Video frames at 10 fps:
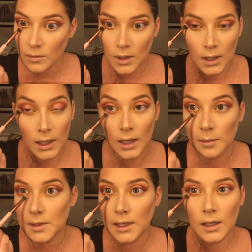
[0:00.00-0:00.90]
And again,
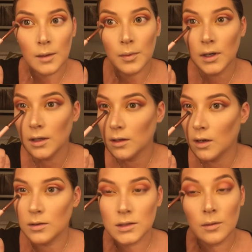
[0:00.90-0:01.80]
I'm taking it pretty
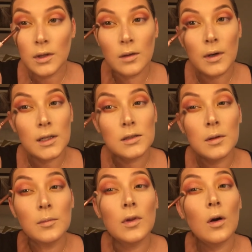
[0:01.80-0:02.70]
low because I really want it to
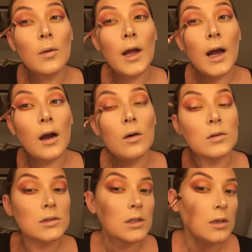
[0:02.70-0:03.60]
be blown
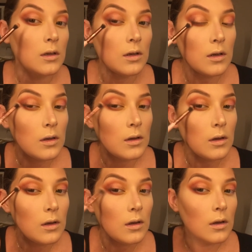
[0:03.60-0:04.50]
out.
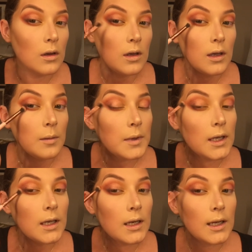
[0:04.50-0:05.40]
I'm going
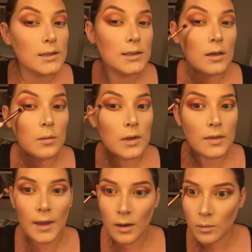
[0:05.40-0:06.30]
to connect it with
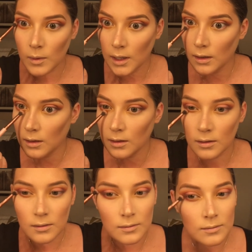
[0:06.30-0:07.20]
that wing.
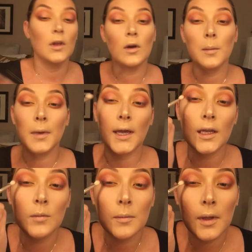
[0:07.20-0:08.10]
Going back
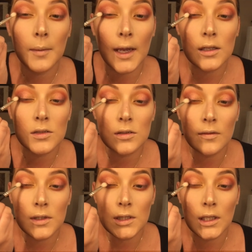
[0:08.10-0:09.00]
in with my MAC
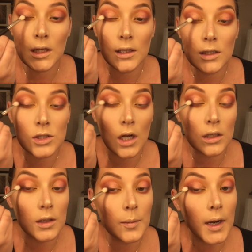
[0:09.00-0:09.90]
217 and that
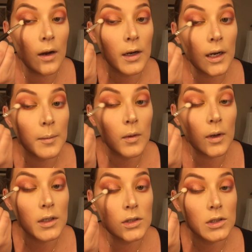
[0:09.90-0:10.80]
chocolate brown, and I'm
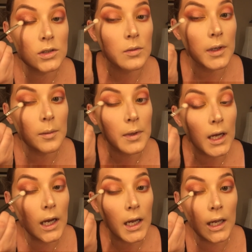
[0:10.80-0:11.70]
going to just
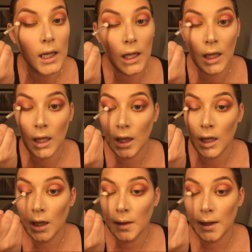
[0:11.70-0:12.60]
reapply
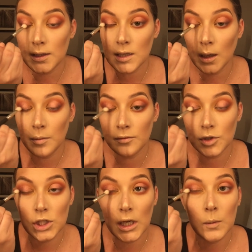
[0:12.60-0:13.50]
that type of
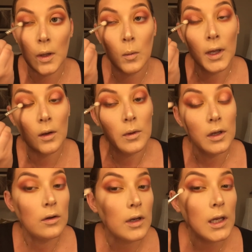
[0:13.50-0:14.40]
shadowy wing we
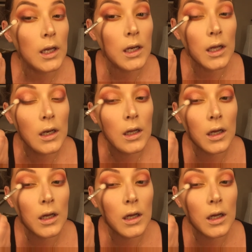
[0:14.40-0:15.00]
created.